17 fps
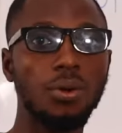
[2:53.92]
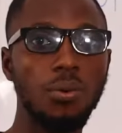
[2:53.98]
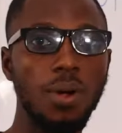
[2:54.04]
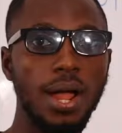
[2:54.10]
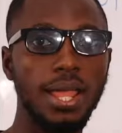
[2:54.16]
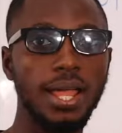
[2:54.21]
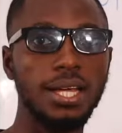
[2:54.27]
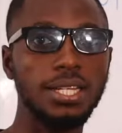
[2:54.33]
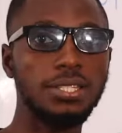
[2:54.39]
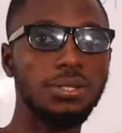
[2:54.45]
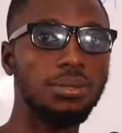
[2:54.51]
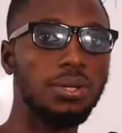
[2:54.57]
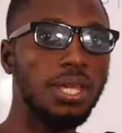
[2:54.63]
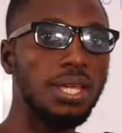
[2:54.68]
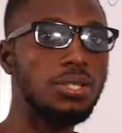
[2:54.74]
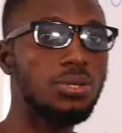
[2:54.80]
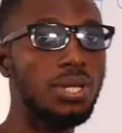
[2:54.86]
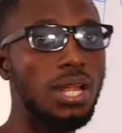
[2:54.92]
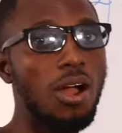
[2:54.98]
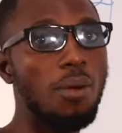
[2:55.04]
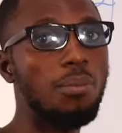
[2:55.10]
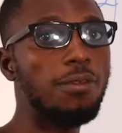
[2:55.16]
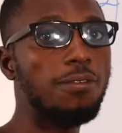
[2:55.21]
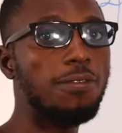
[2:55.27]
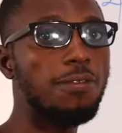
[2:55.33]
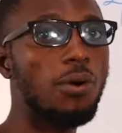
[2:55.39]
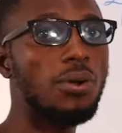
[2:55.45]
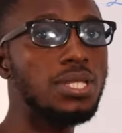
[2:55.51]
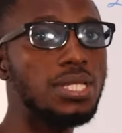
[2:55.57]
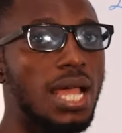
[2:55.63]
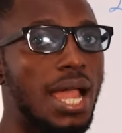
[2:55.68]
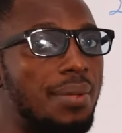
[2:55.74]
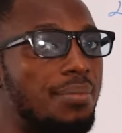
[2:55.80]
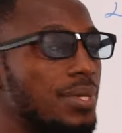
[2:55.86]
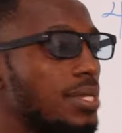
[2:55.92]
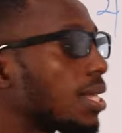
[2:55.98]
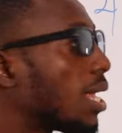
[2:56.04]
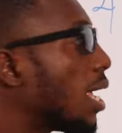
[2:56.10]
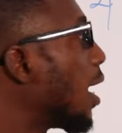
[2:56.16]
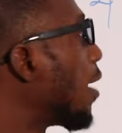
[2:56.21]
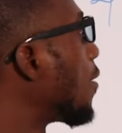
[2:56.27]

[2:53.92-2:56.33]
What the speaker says: required. Okay, so that will be 4 times